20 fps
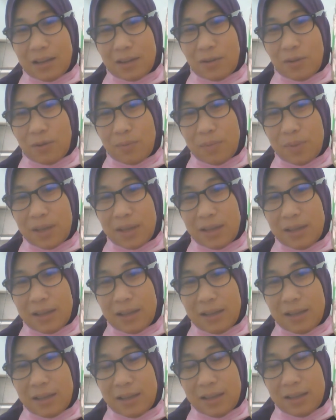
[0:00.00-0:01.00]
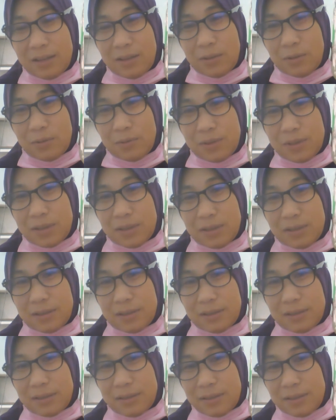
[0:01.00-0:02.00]
comment into
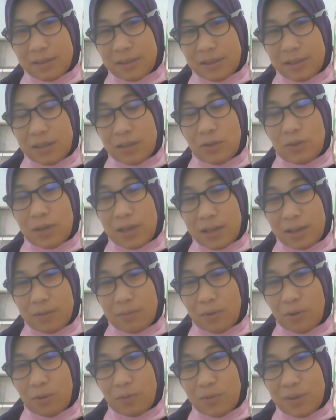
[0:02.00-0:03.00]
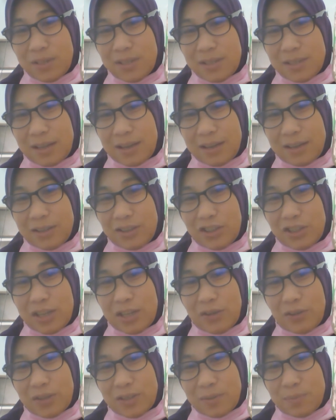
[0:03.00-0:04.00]
the, you can always share
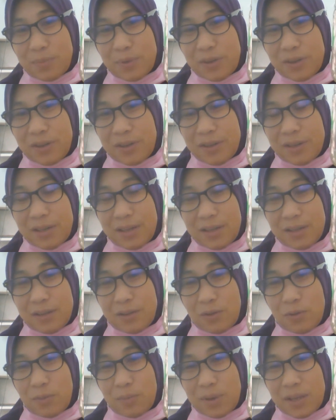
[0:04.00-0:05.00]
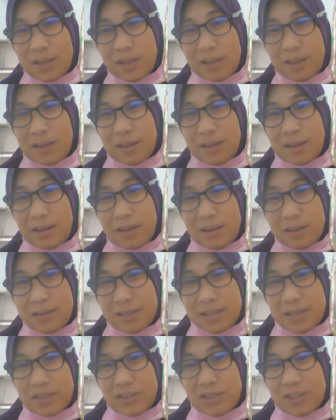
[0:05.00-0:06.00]
your experience in the comment
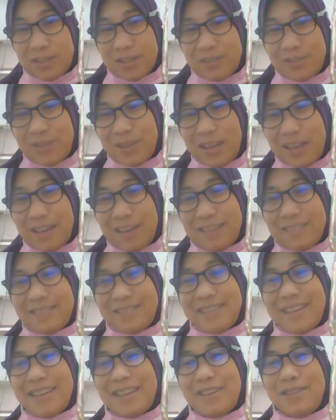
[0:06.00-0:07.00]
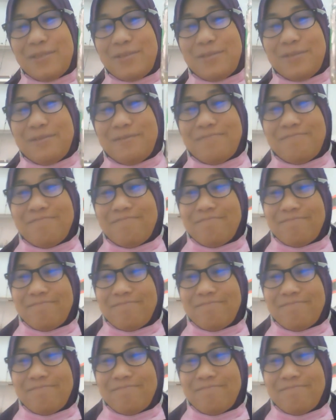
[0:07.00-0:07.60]
section. Okay, thank you.